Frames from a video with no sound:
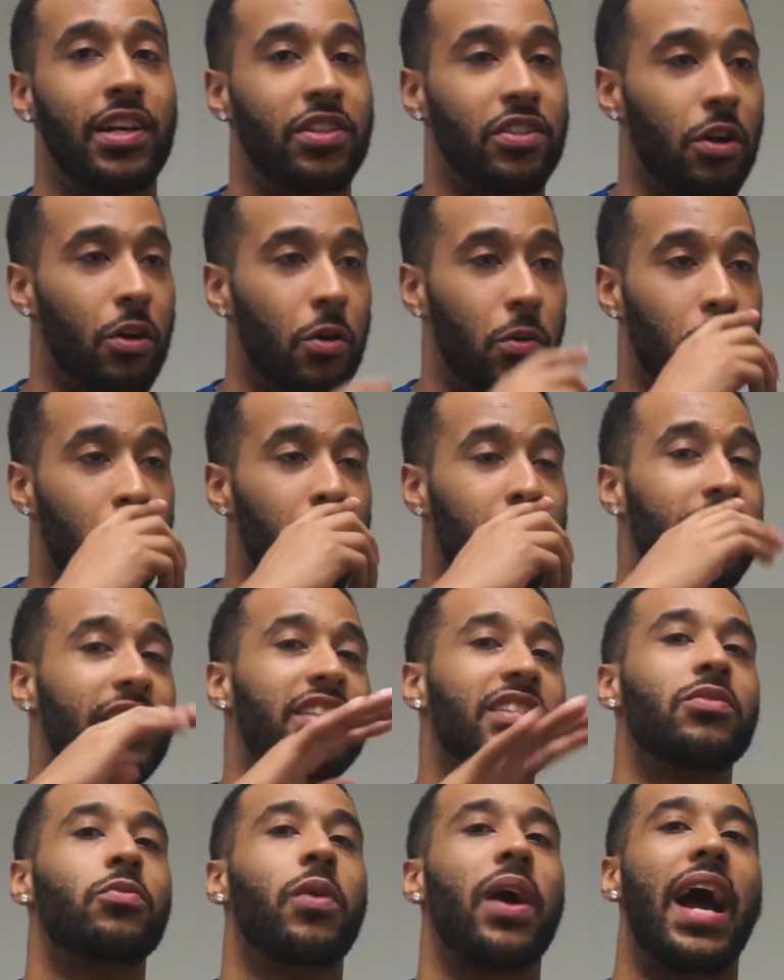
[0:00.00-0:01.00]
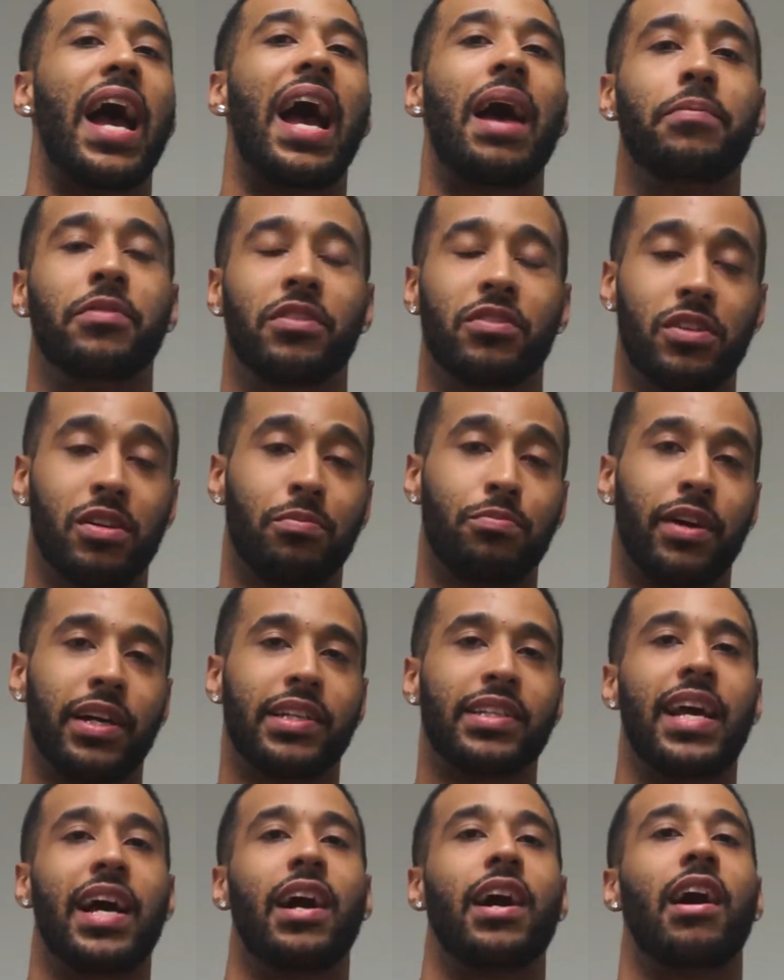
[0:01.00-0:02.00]
So this is what happened. I'm going to
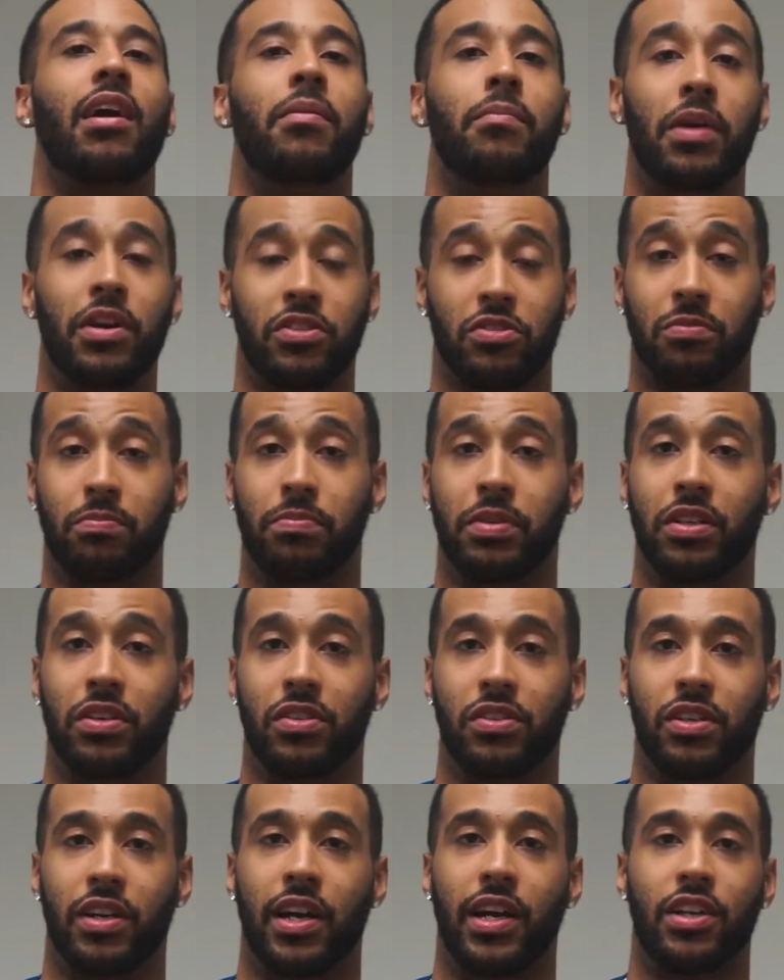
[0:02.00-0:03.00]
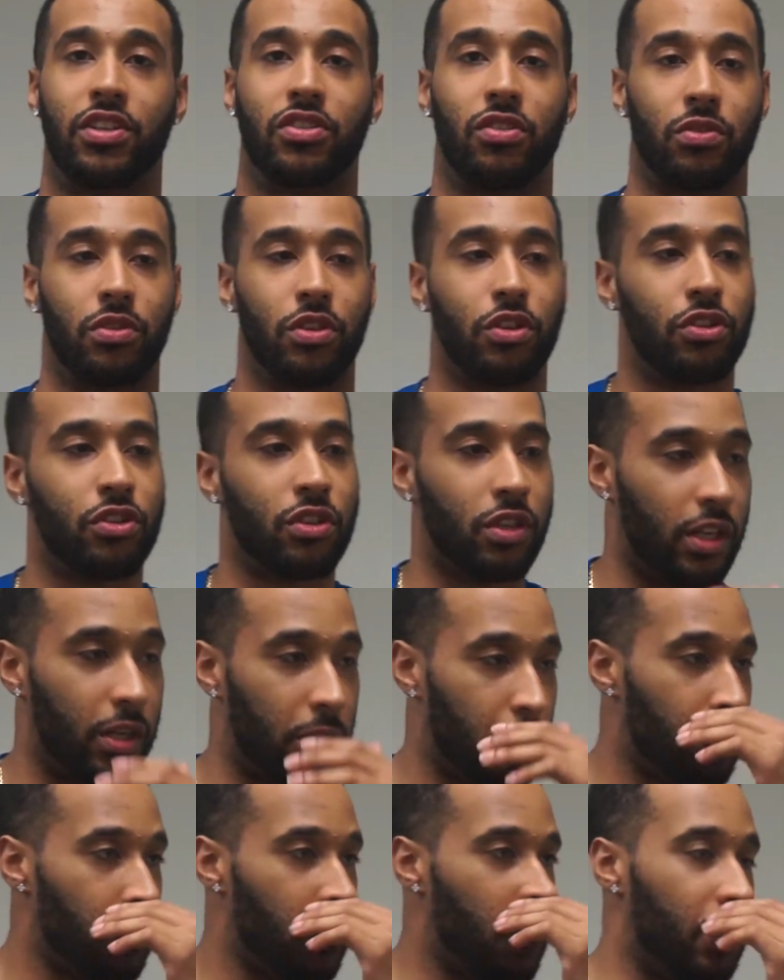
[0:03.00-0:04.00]
break down how muscle builds, all right? So usually,
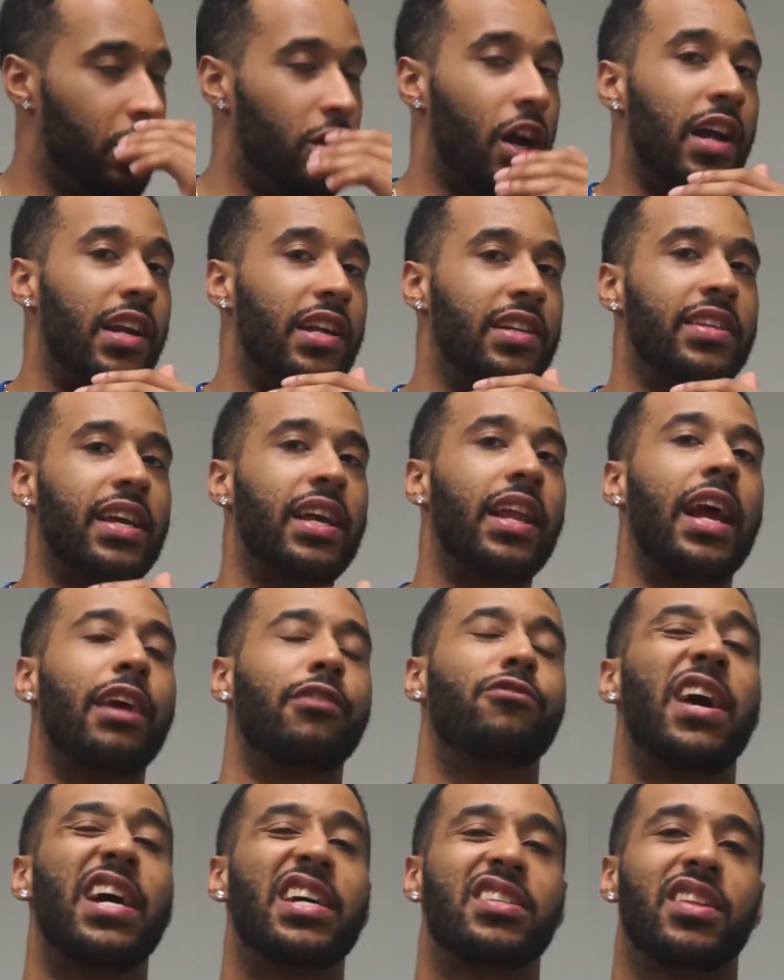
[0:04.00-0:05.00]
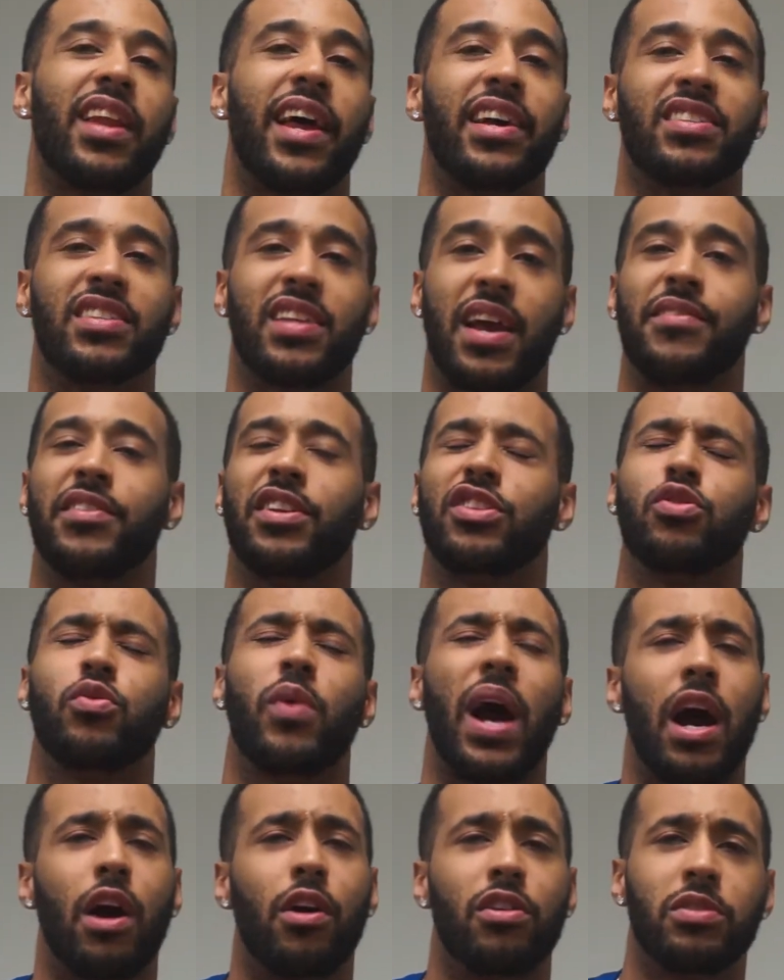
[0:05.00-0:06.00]
you know how they say like rest like 72
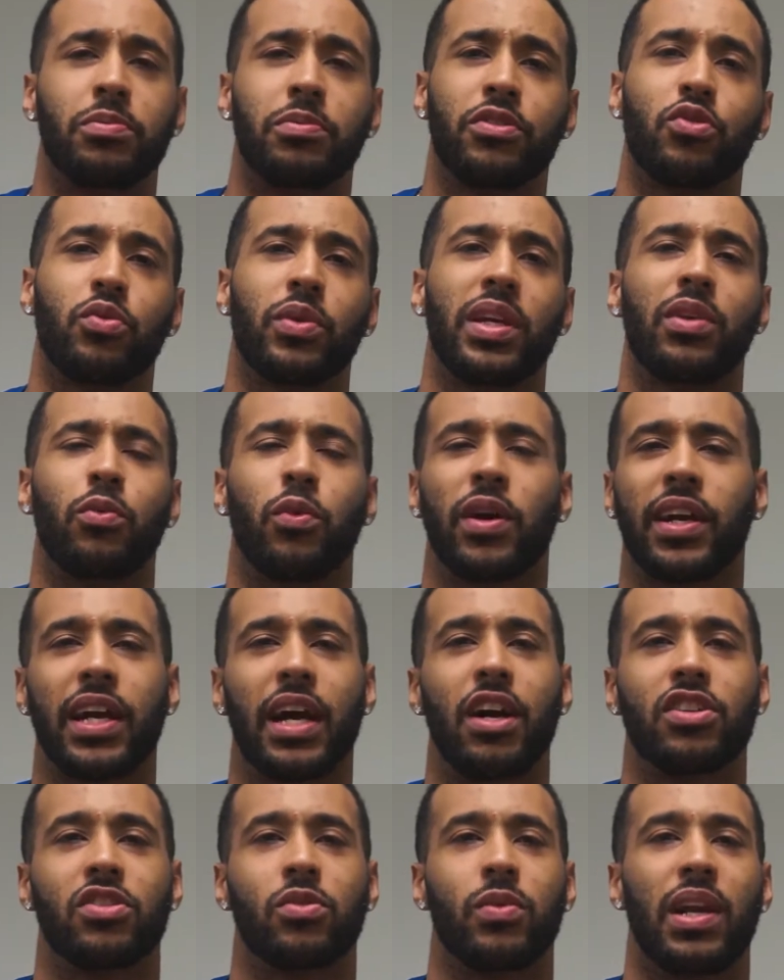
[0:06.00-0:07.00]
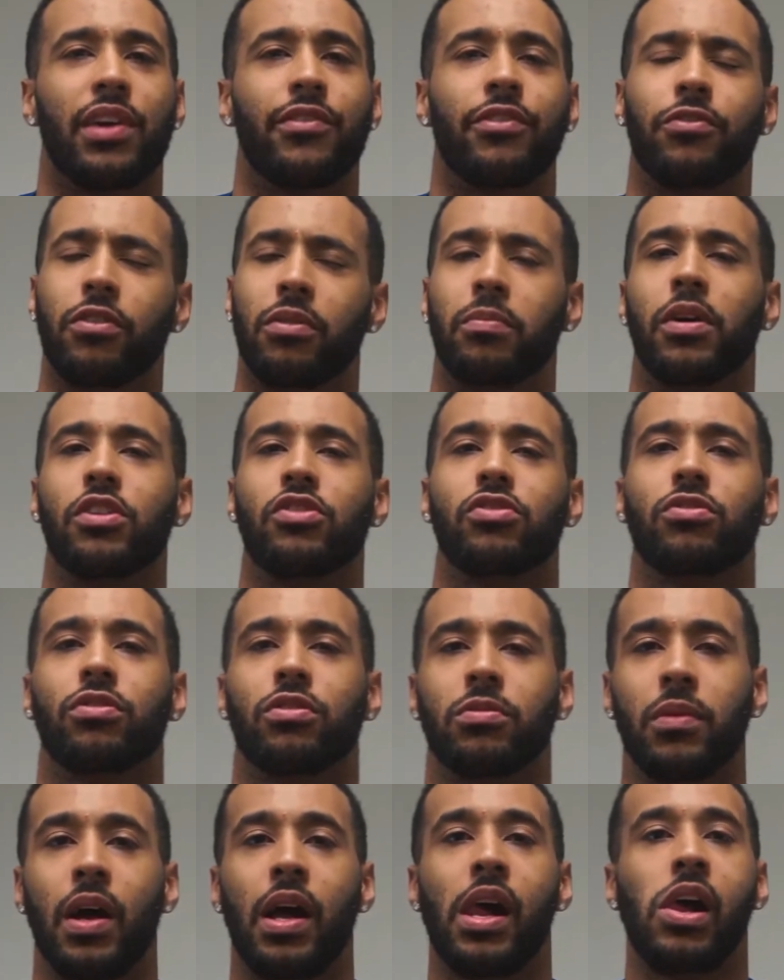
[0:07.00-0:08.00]
hours between workouts or whatever for a muscle
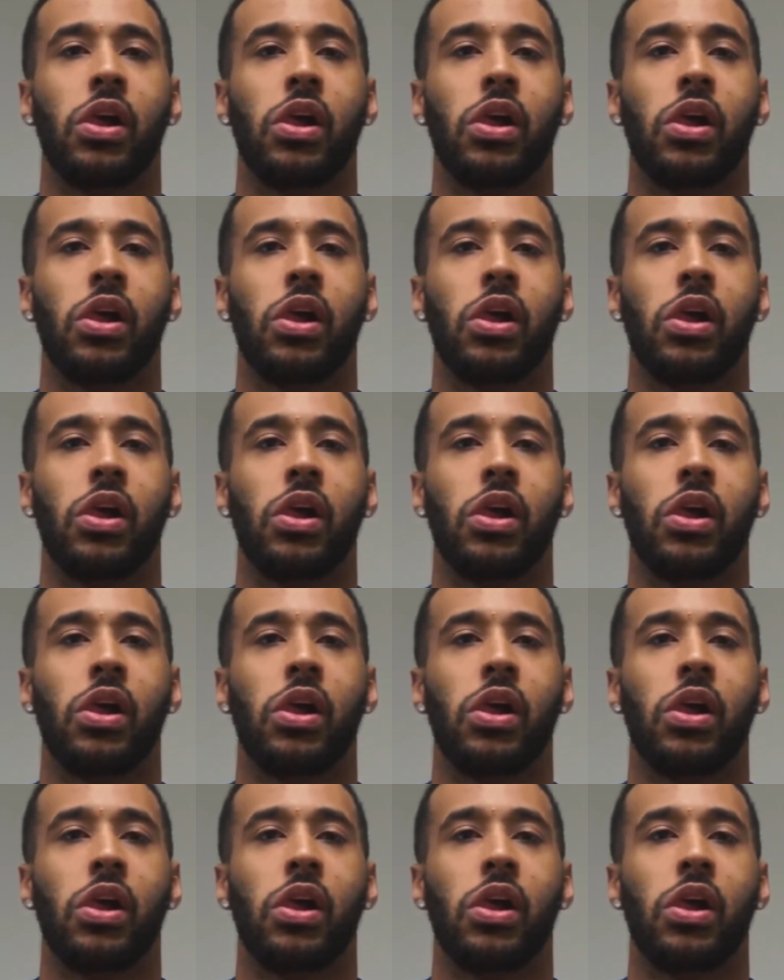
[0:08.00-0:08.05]
group?